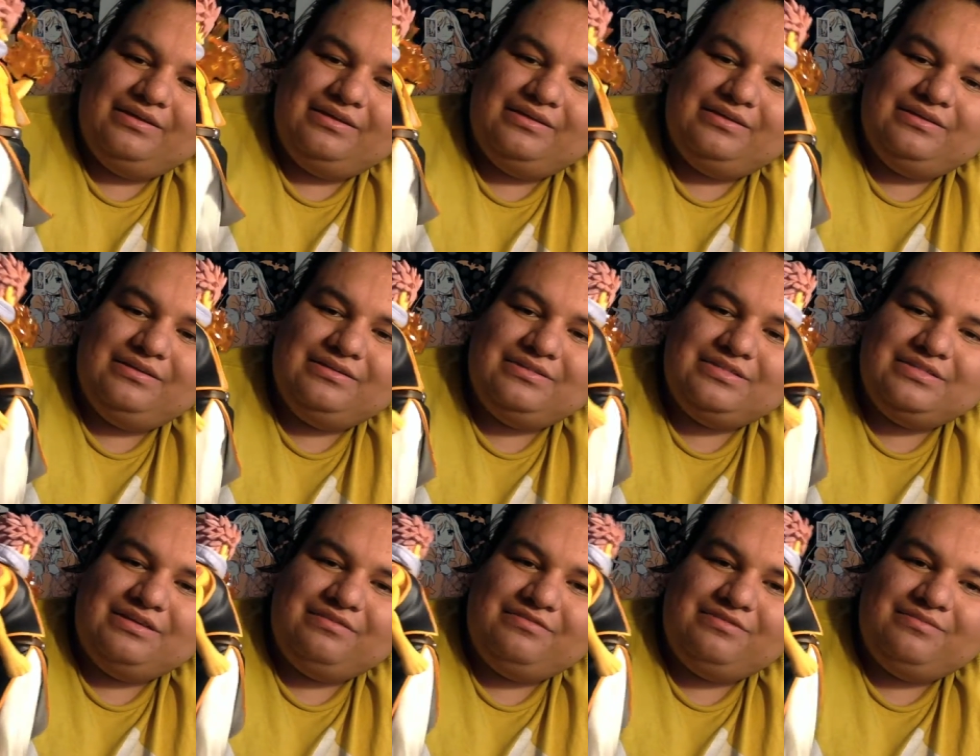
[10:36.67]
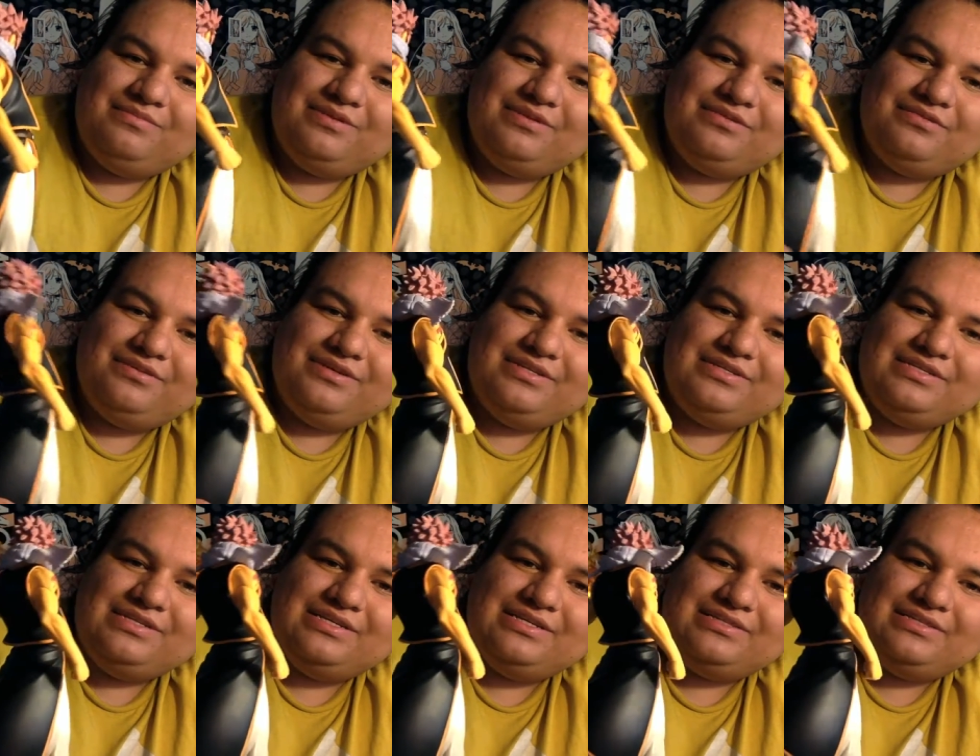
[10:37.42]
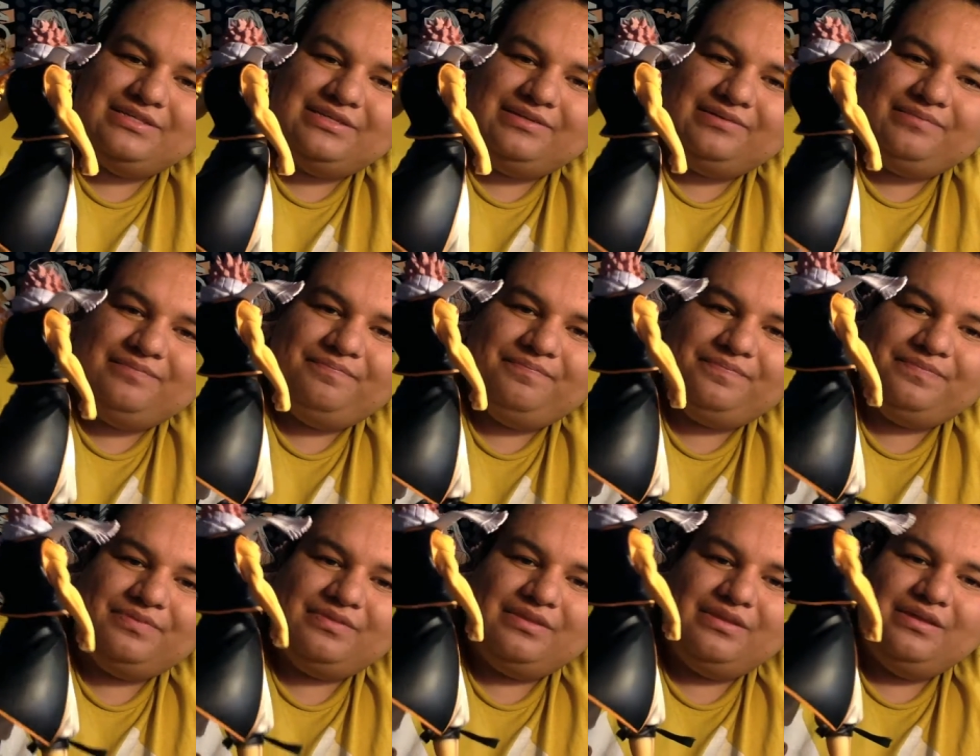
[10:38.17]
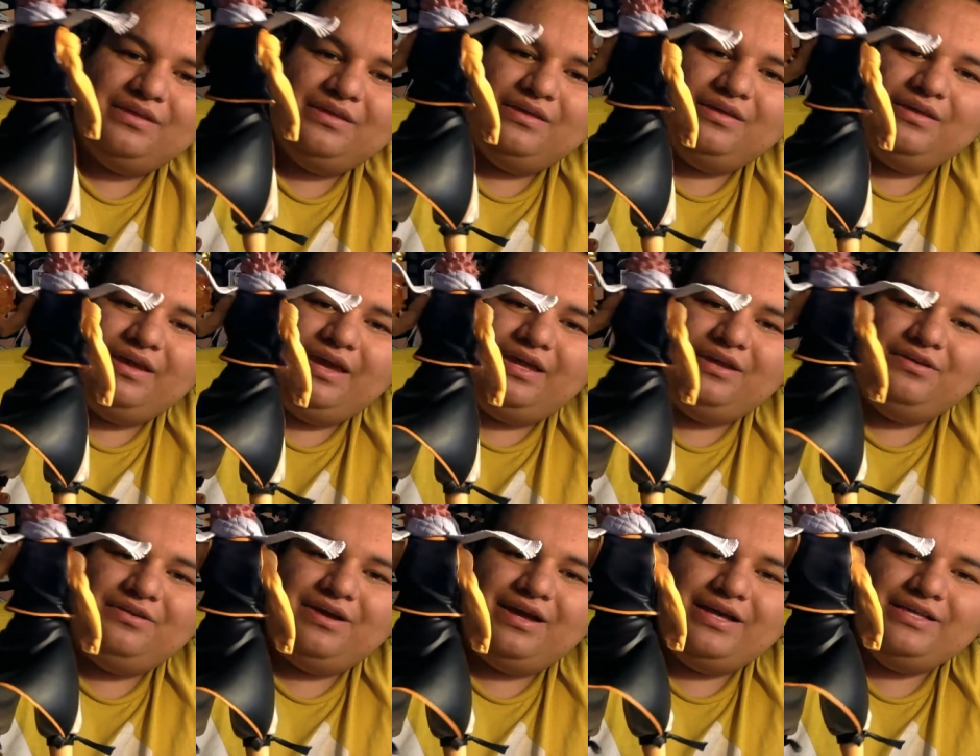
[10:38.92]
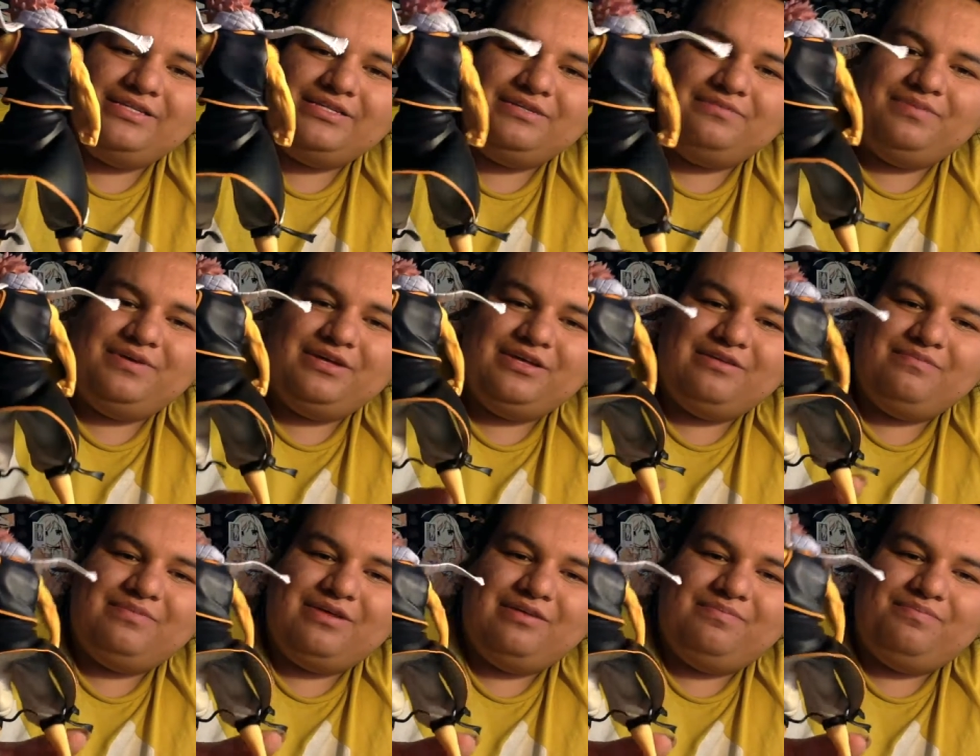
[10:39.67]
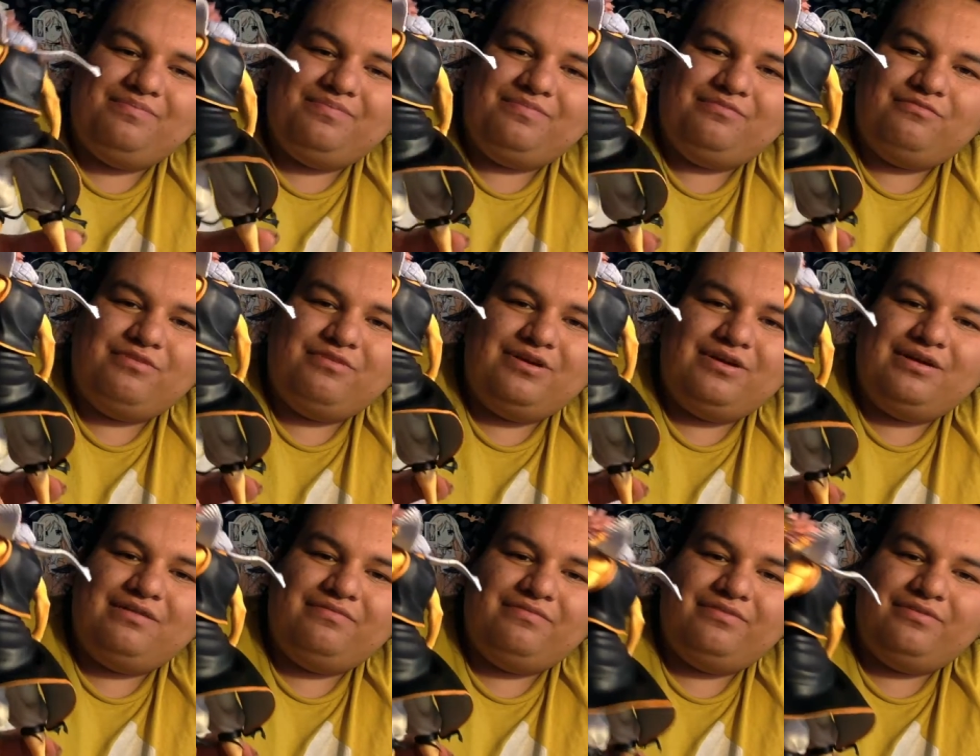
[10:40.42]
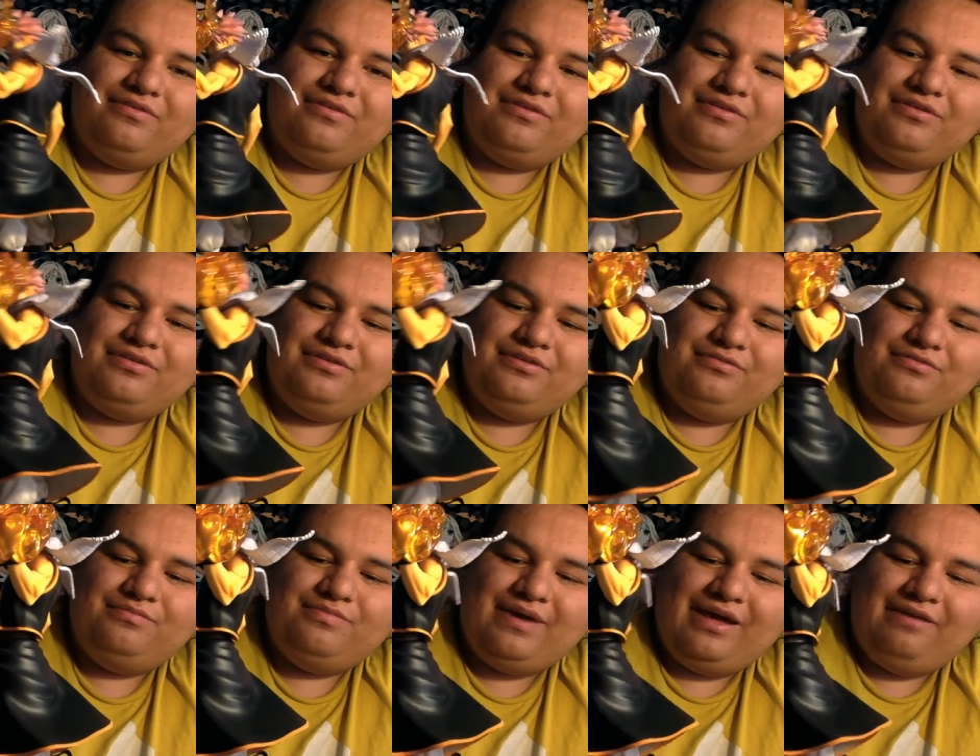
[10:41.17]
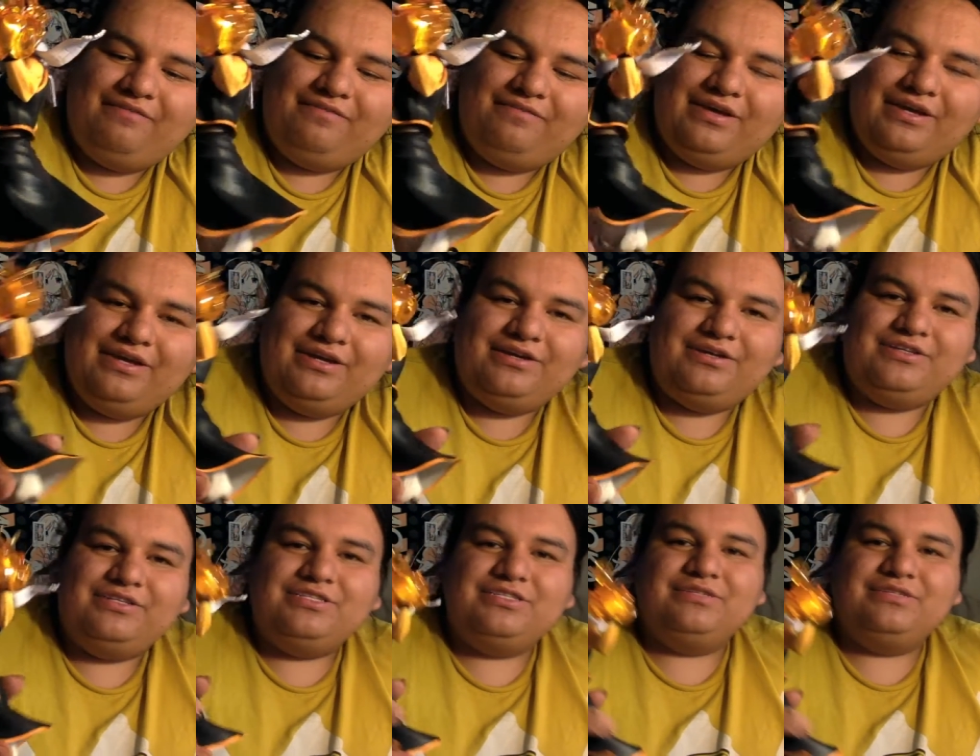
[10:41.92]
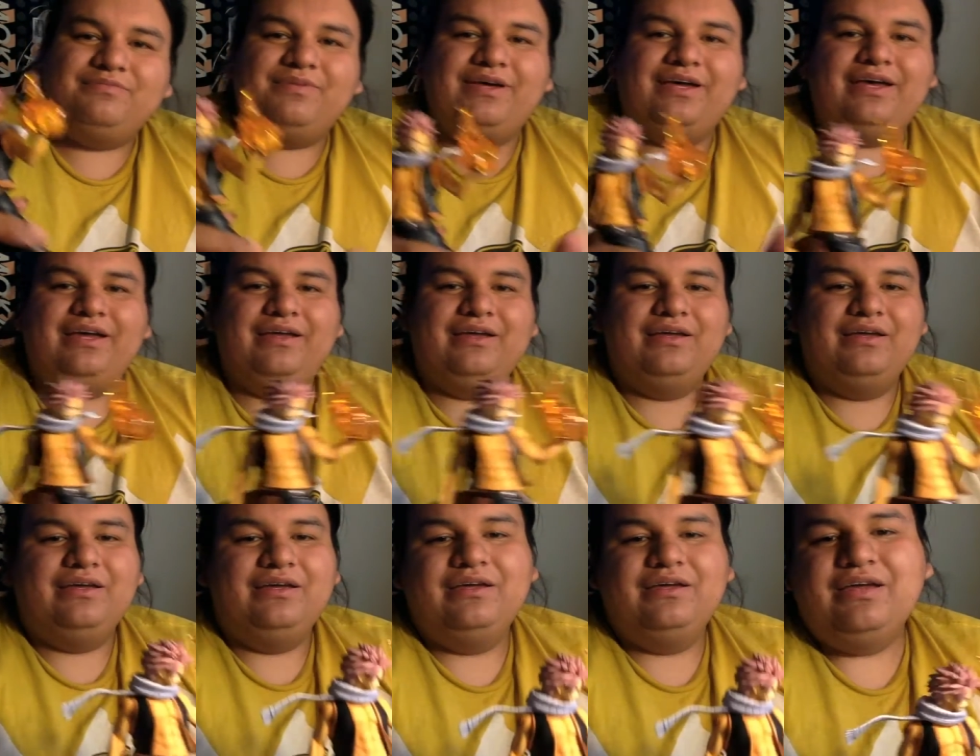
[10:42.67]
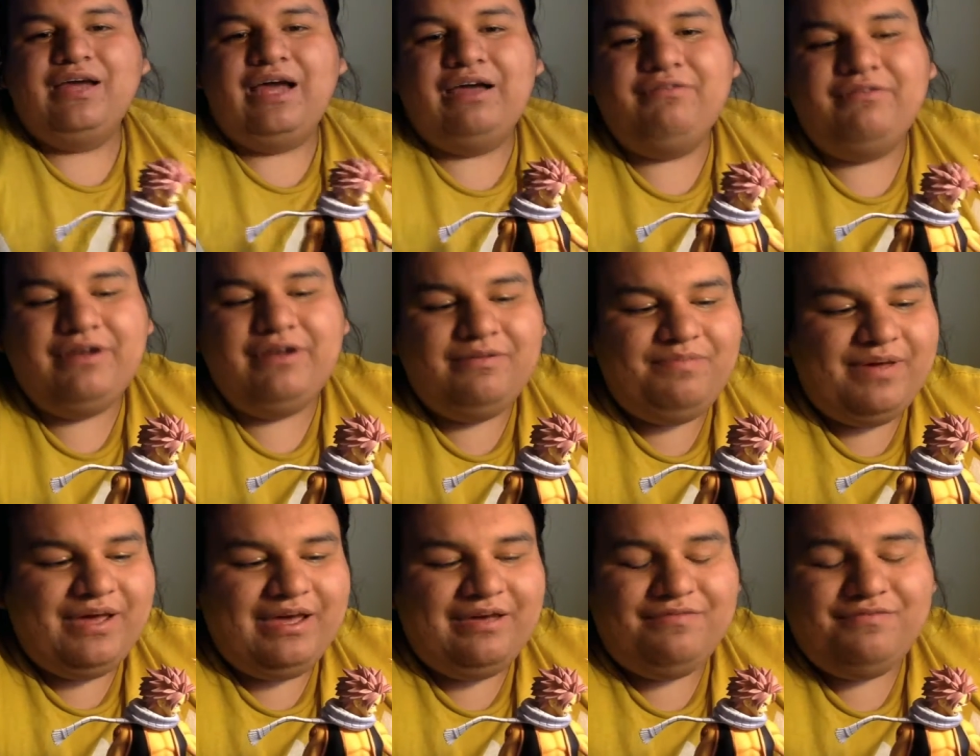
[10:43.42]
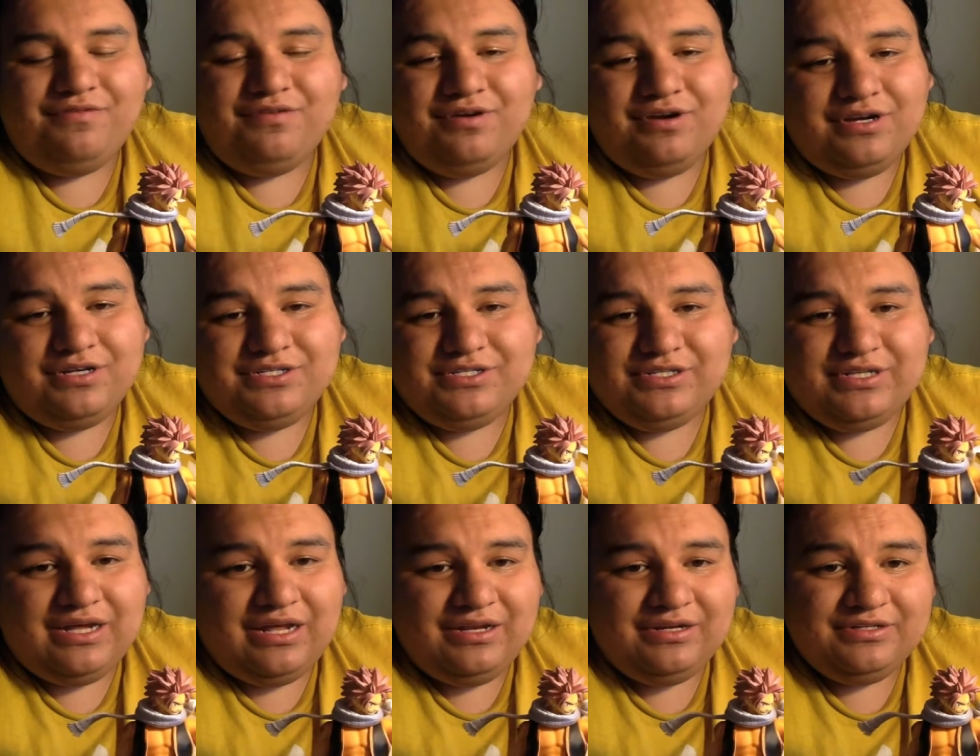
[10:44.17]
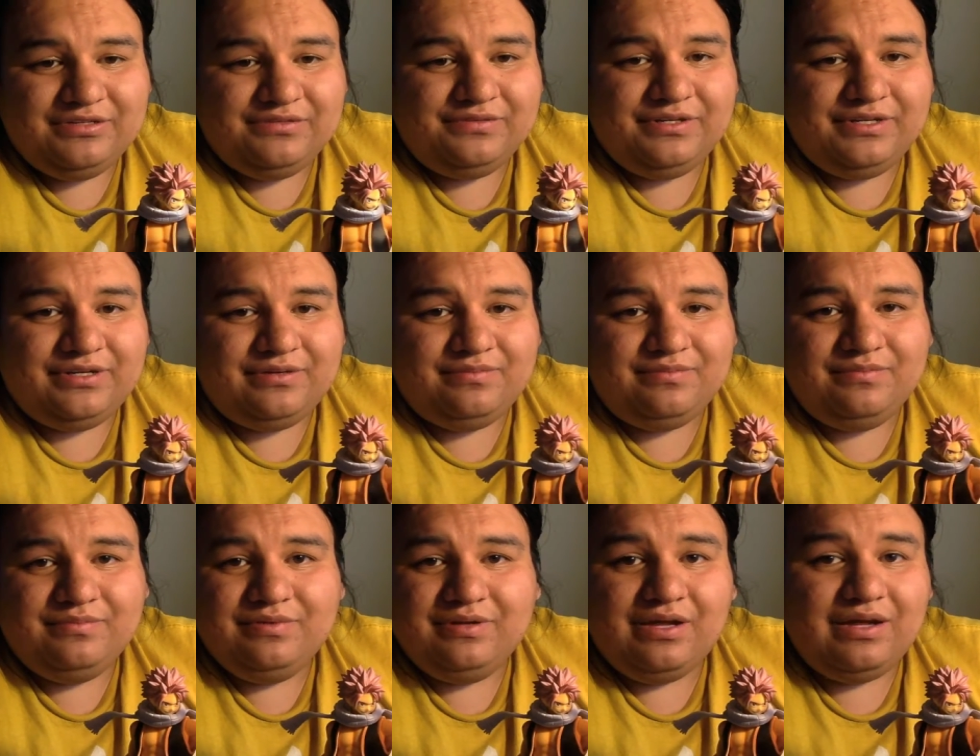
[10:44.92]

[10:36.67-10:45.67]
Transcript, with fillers: And let's give him a 360. And you guys can pick him up wherever you buy figures, but I wouldn't pay $400 for him.